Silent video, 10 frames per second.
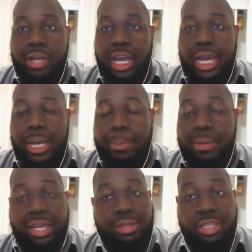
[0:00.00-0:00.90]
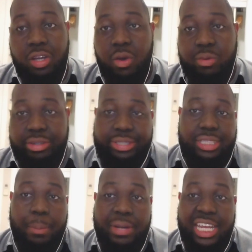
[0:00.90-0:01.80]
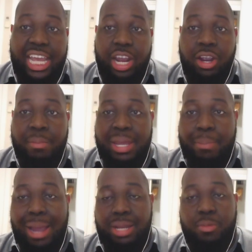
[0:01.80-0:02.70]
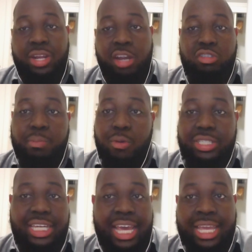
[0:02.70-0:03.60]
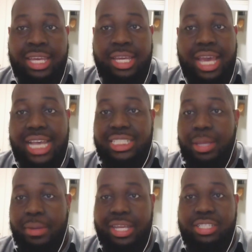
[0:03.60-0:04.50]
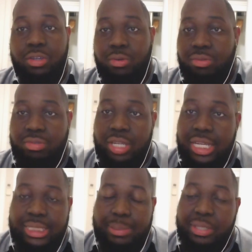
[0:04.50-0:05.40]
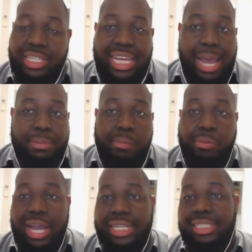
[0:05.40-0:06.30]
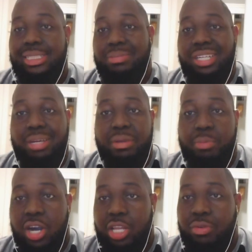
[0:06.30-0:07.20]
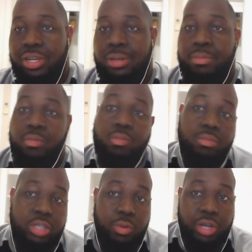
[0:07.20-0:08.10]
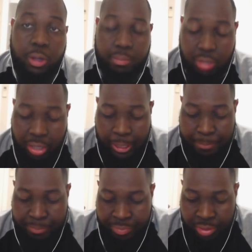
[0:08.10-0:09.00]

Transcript: But, you know, it's up in the air. I mean, he popped up on the injury report today as limited. So something could have happened in practice. Something could be bothering him. Don't know. All right.